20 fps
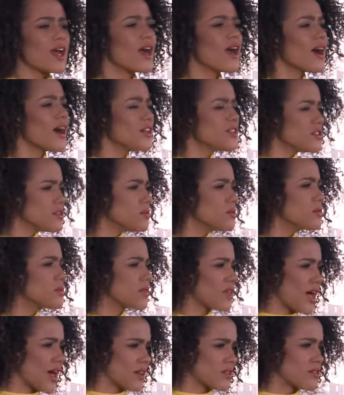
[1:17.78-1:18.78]
yeah, I do all
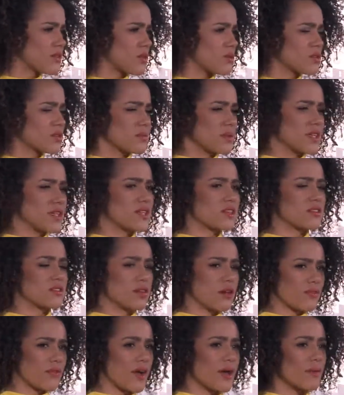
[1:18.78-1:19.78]
that social media
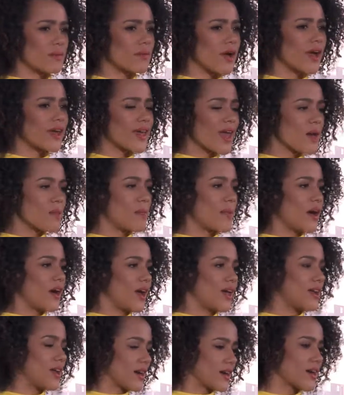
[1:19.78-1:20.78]
stuff. I get
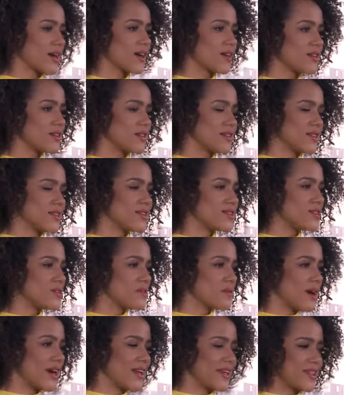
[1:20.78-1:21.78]
by, like I can
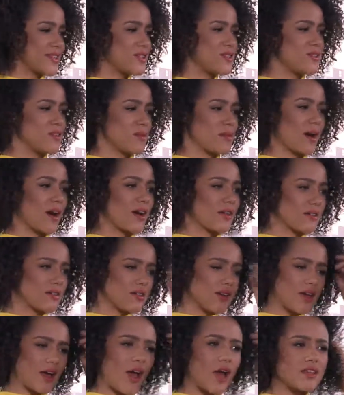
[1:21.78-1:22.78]
do what I need to do, but
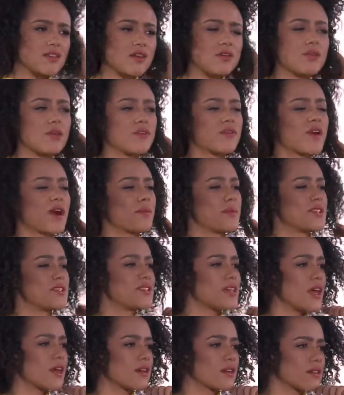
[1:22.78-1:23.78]
I don't know if I'm as
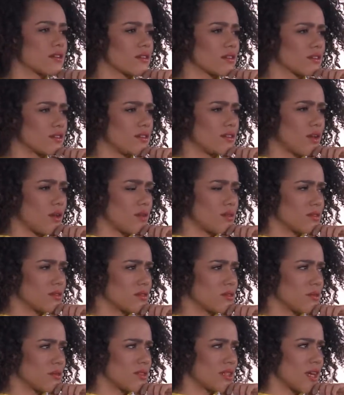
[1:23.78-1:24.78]

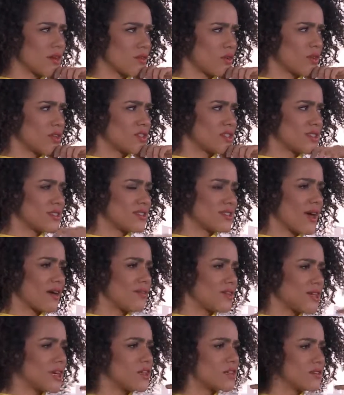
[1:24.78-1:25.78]
technology savvy